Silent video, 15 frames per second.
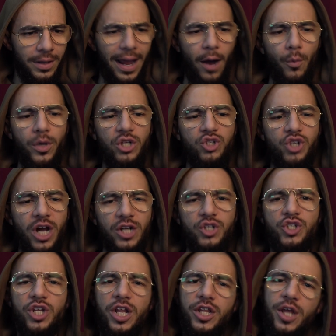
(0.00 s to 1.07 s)
Yeah, we
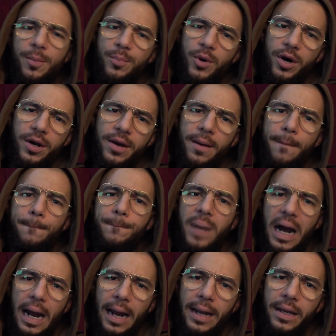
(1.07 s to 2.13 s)
judge the book
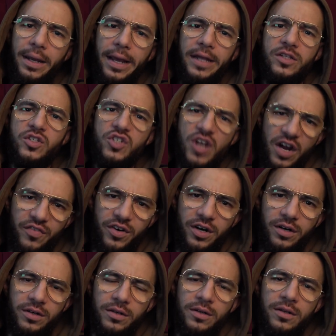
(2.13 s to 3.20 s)
by its cover.